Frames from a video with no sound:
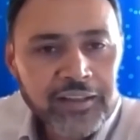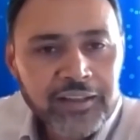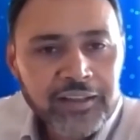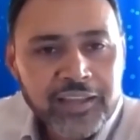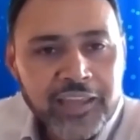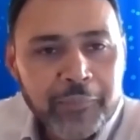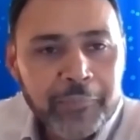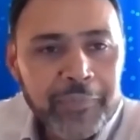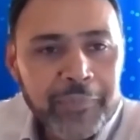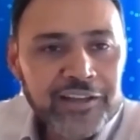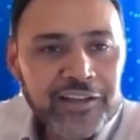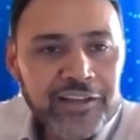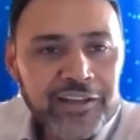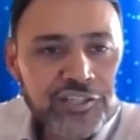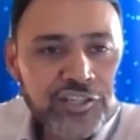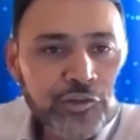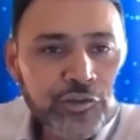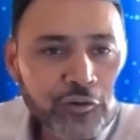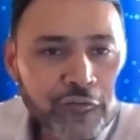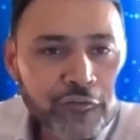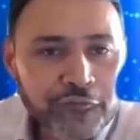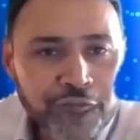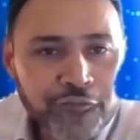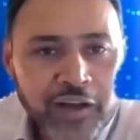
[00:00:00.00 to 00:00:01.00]
Imagine
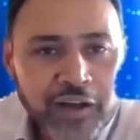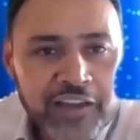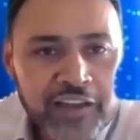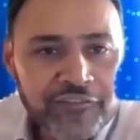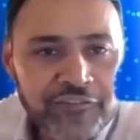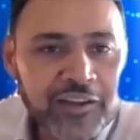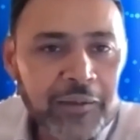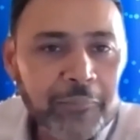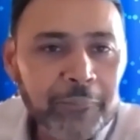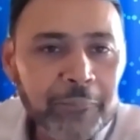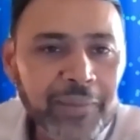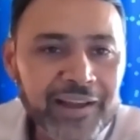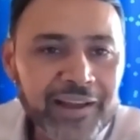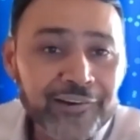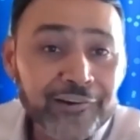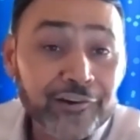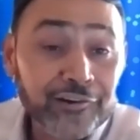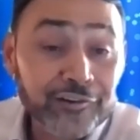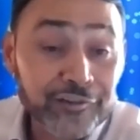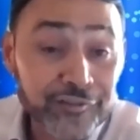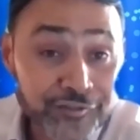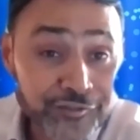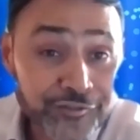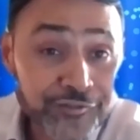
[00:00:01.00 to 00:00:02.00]
your 5
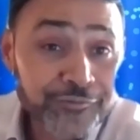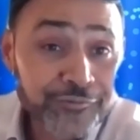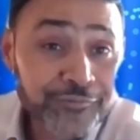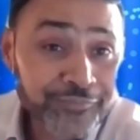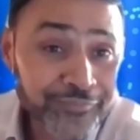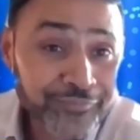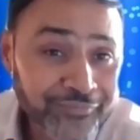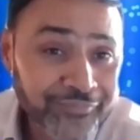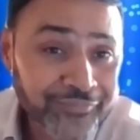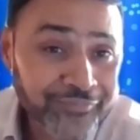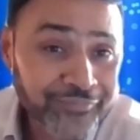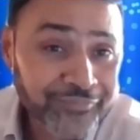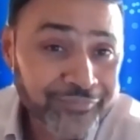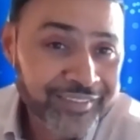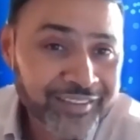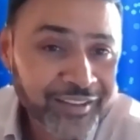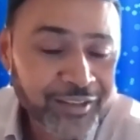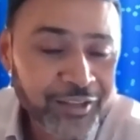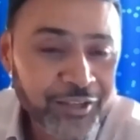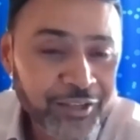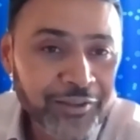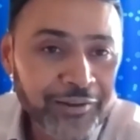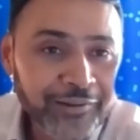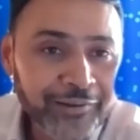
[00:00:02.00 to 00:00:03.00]
competitors,
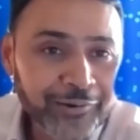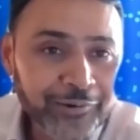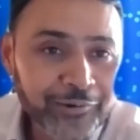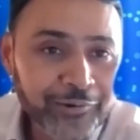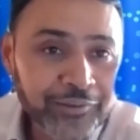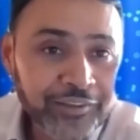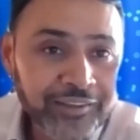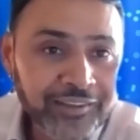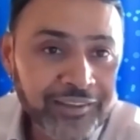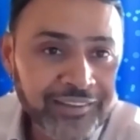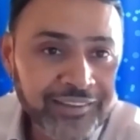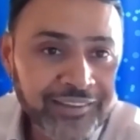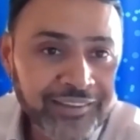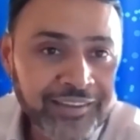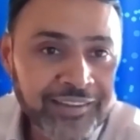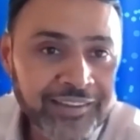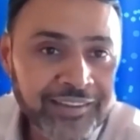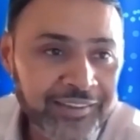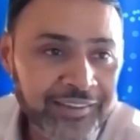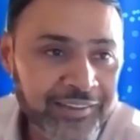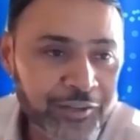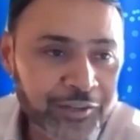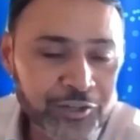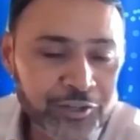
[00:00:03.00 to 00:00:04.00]

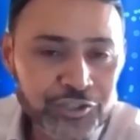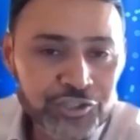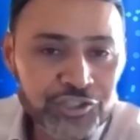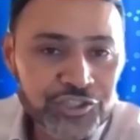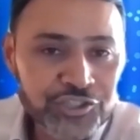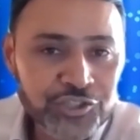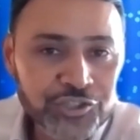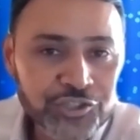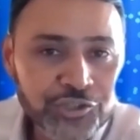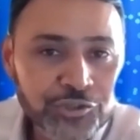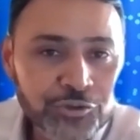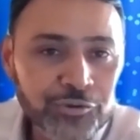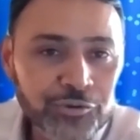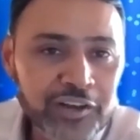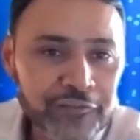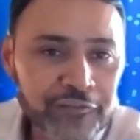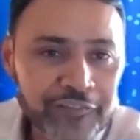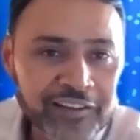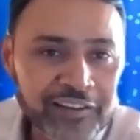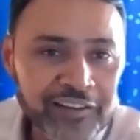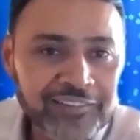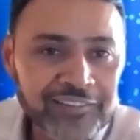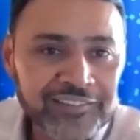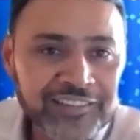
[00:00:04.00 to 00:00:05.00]
junior
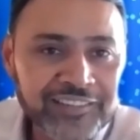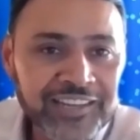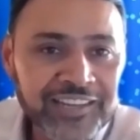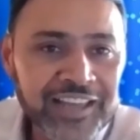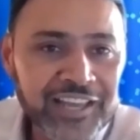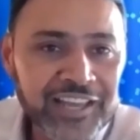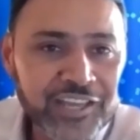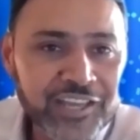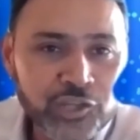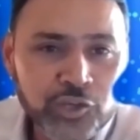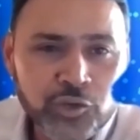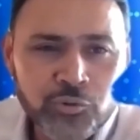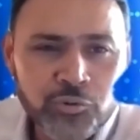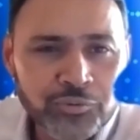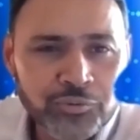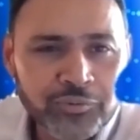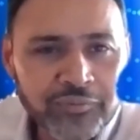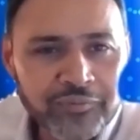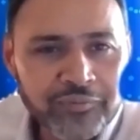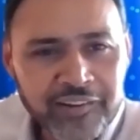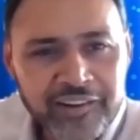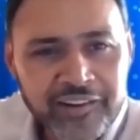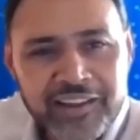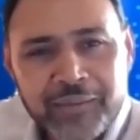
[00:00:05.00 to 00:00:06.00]
faculty like you,
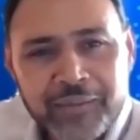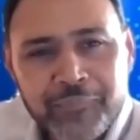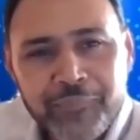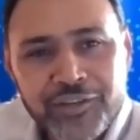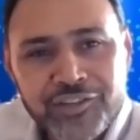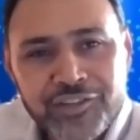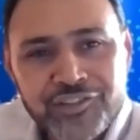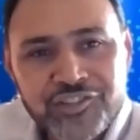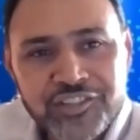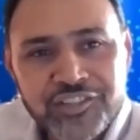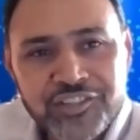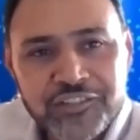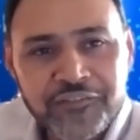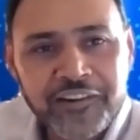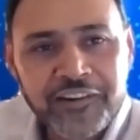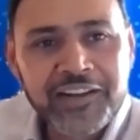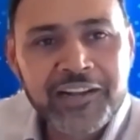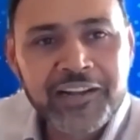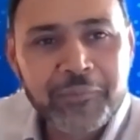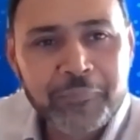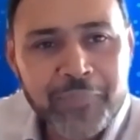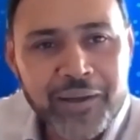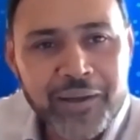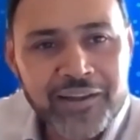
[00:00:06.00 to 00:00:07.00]
very ambitious, very
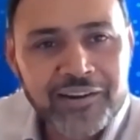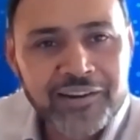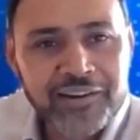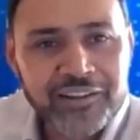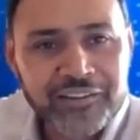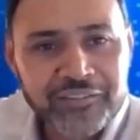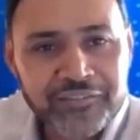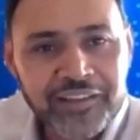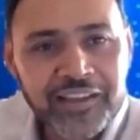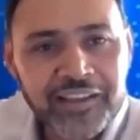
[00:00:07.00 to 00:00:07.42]
competitive.